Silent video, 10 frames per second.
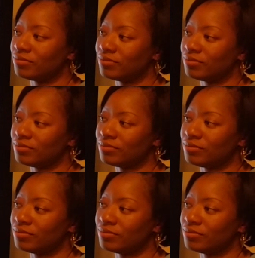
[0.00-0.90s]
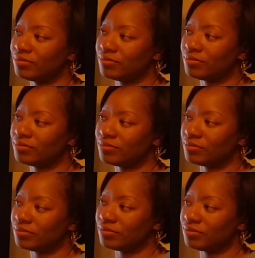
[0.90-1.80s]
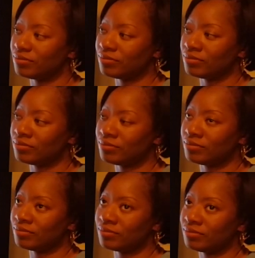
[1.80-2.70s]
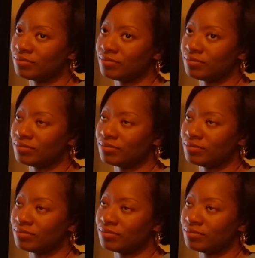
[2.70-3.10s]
The person shown says nothing.